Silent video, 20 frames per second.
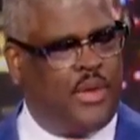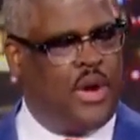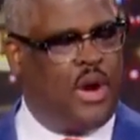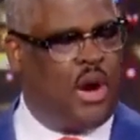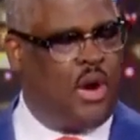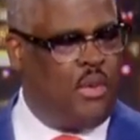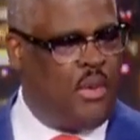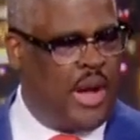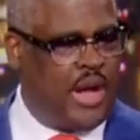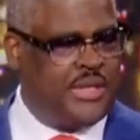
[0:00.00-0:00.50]
We
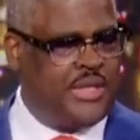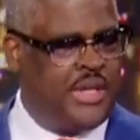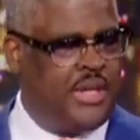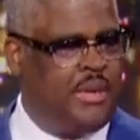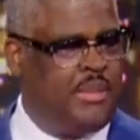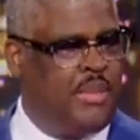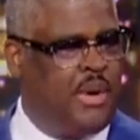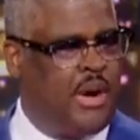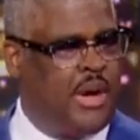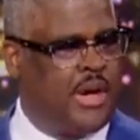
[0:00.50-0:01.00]
are watching
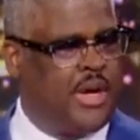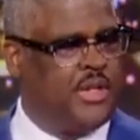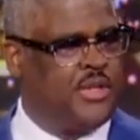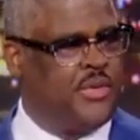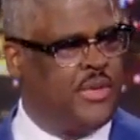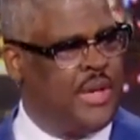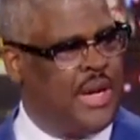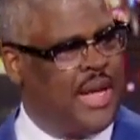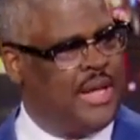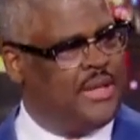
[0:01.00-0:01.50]
the
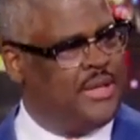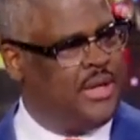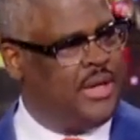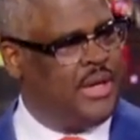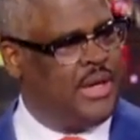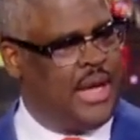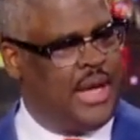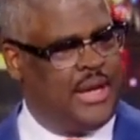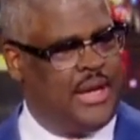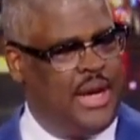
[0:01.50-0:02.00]
markets. We're not there
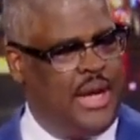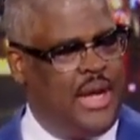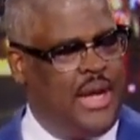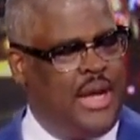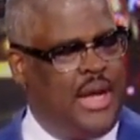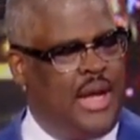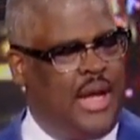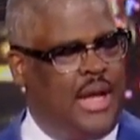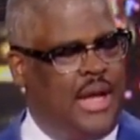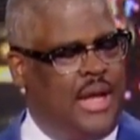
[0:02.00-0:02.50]
yet.
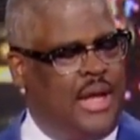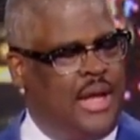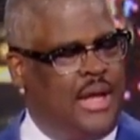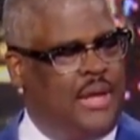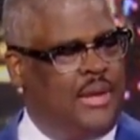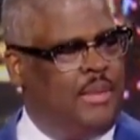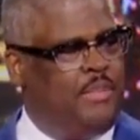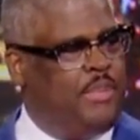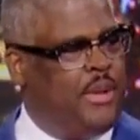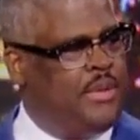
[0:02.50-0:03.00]

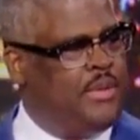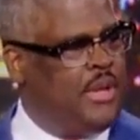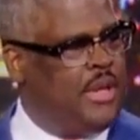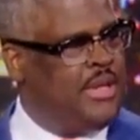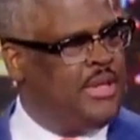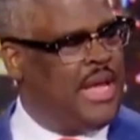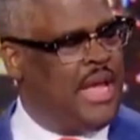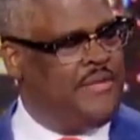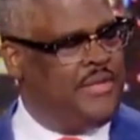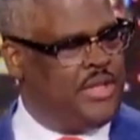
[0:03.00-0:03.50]
But
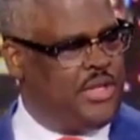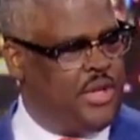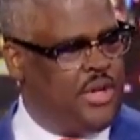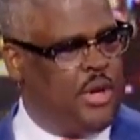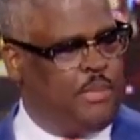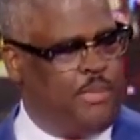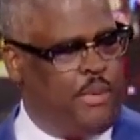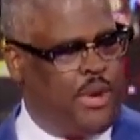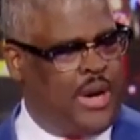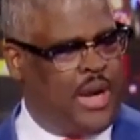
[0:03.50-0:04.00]
David, to
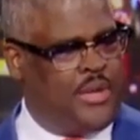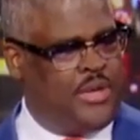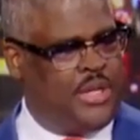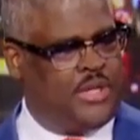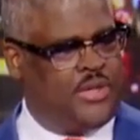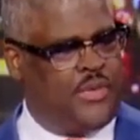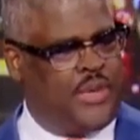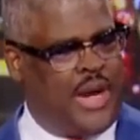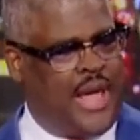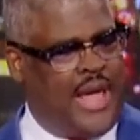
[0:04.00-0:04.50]
your point, I
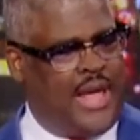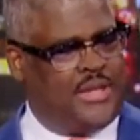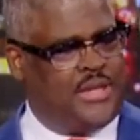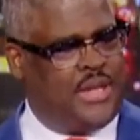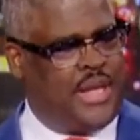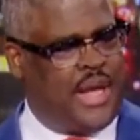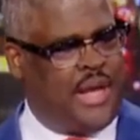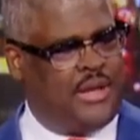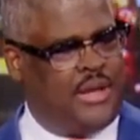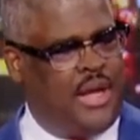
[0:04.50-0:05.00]
just want to add
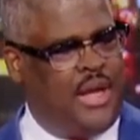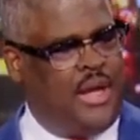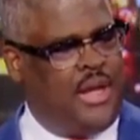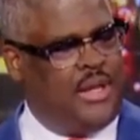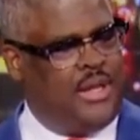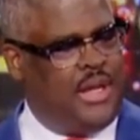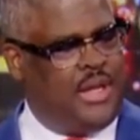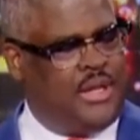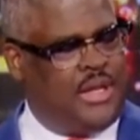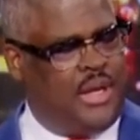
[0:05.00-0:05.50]
to that.
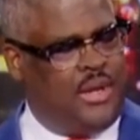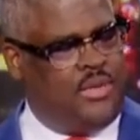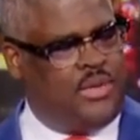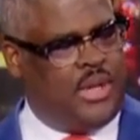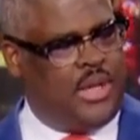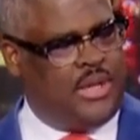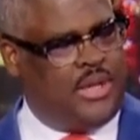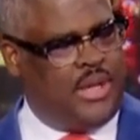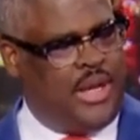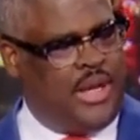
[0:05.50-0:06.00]

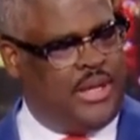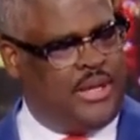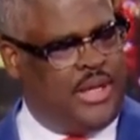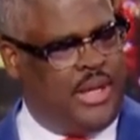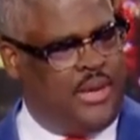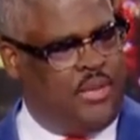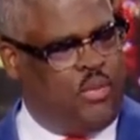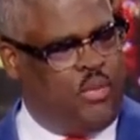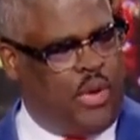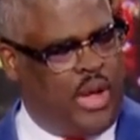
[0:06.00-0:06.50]

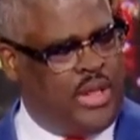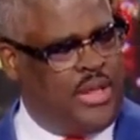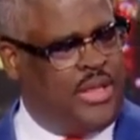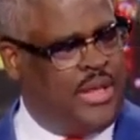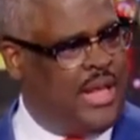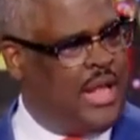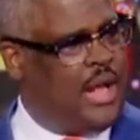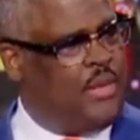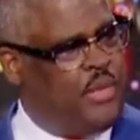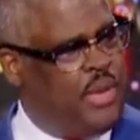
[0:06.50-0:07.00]
The one
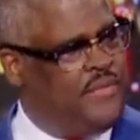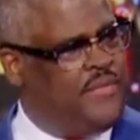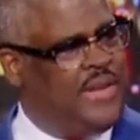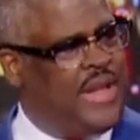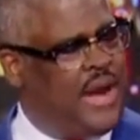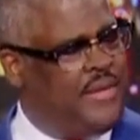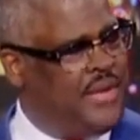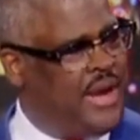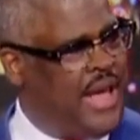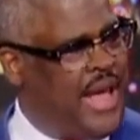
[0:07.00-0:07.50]
thing that we've
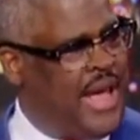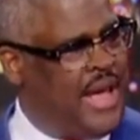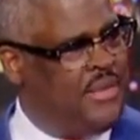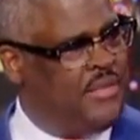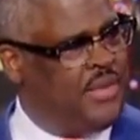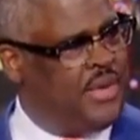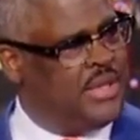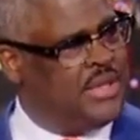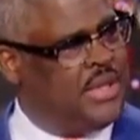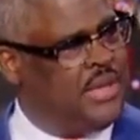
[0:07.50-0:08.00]
never
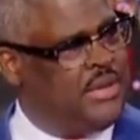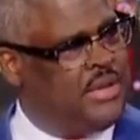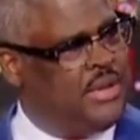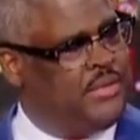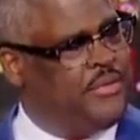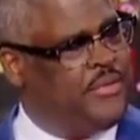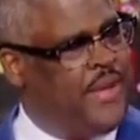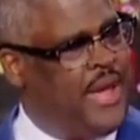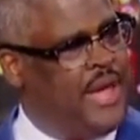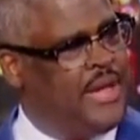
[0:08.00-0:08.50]
had was the
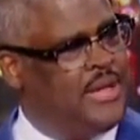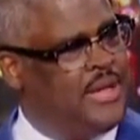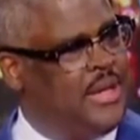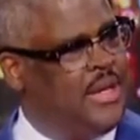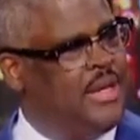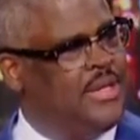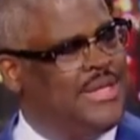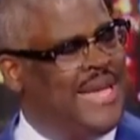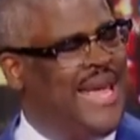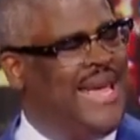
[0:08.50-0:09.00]
Fed
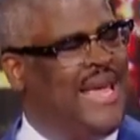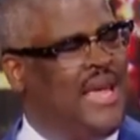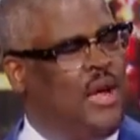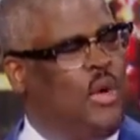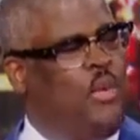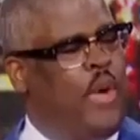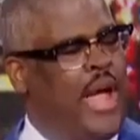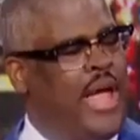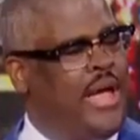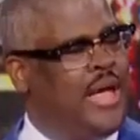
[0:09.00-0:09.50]
taking
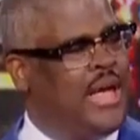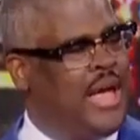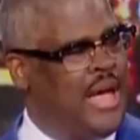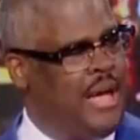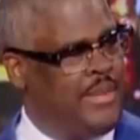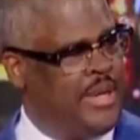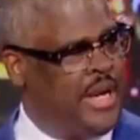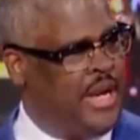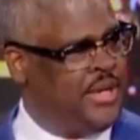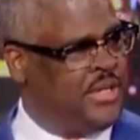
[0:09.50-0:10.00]
away
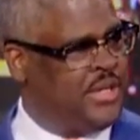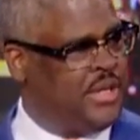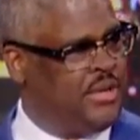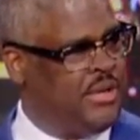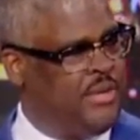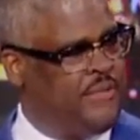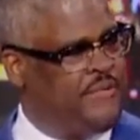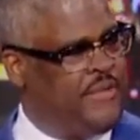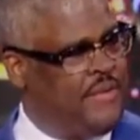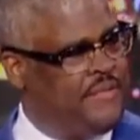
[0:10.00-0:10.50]
accommodation,
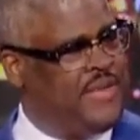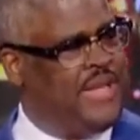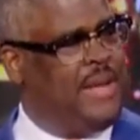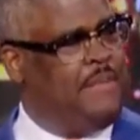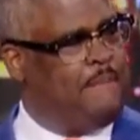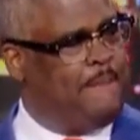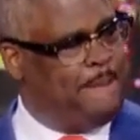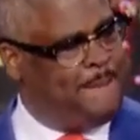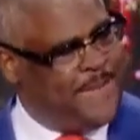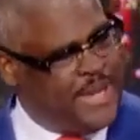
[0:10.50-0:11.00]
the
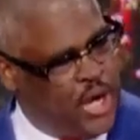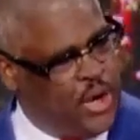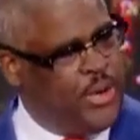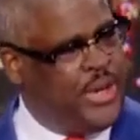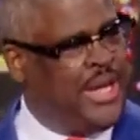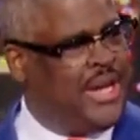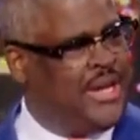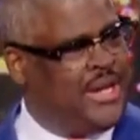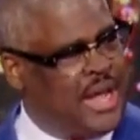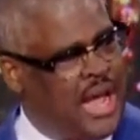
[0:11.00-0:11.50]
$50
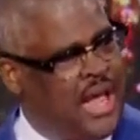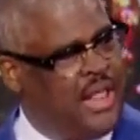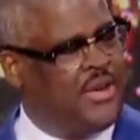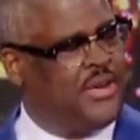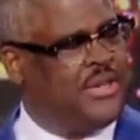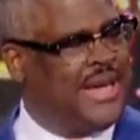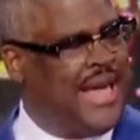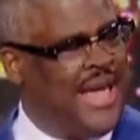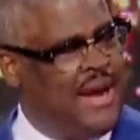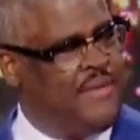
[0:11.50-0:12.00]
billion
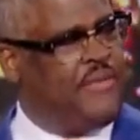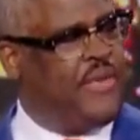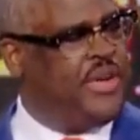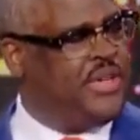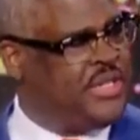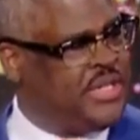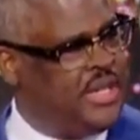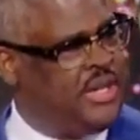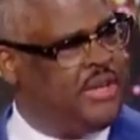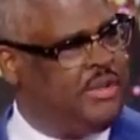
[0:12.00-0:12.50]

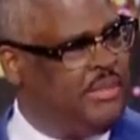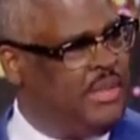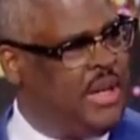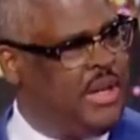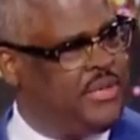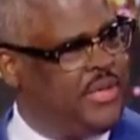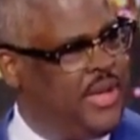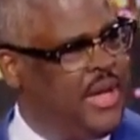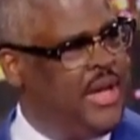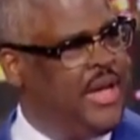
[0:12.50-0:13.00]
every single
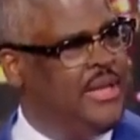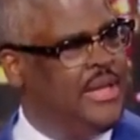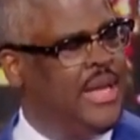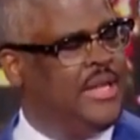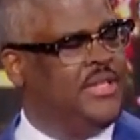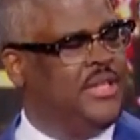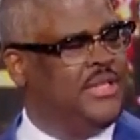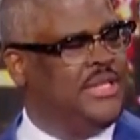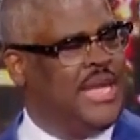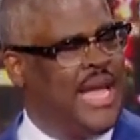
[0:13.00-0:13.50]
month
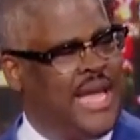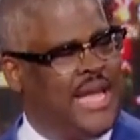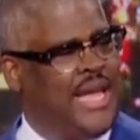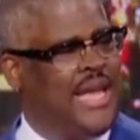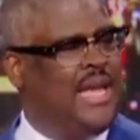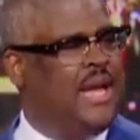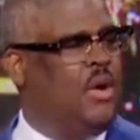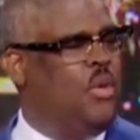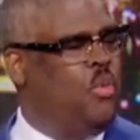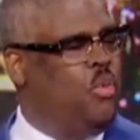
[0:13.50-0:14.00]
that they're
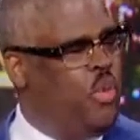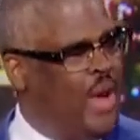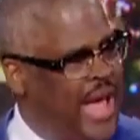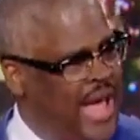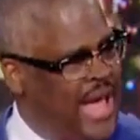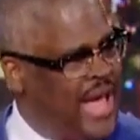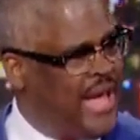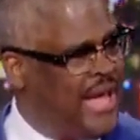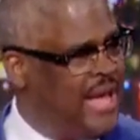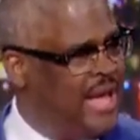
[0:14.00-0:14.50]
taking
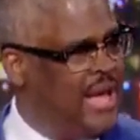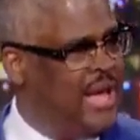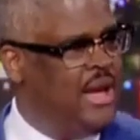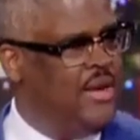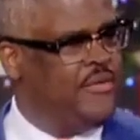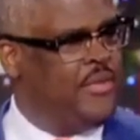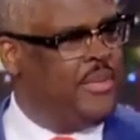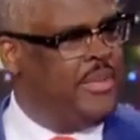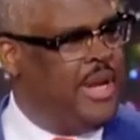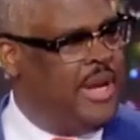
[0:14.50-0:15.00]
away
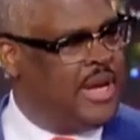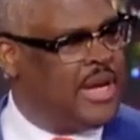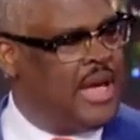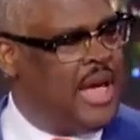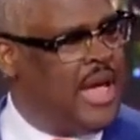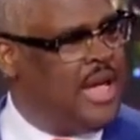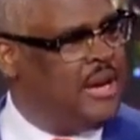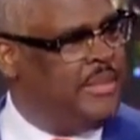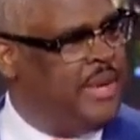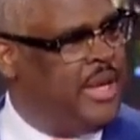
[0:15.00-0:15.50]
from the
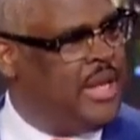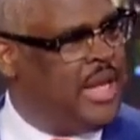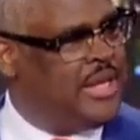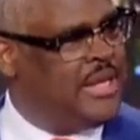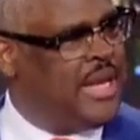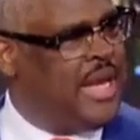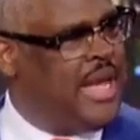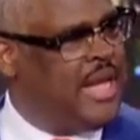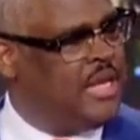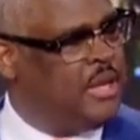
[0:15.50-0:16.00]
economy that
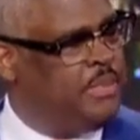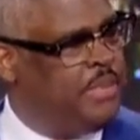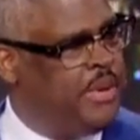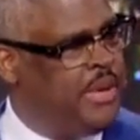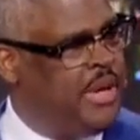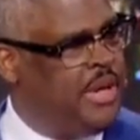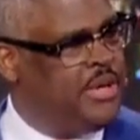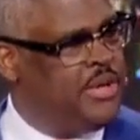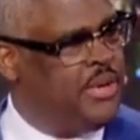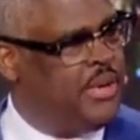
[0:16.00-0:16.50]
they had to
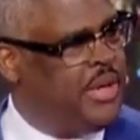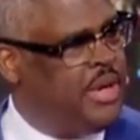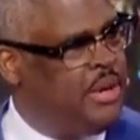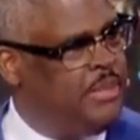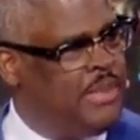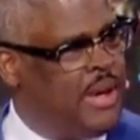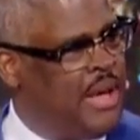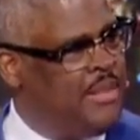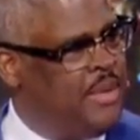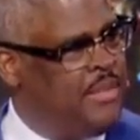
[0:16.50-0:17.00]
put in during the
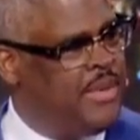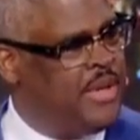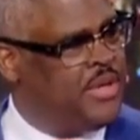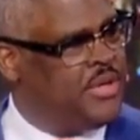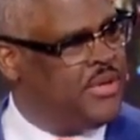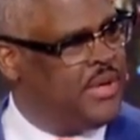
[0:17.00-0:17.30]
Obama administration.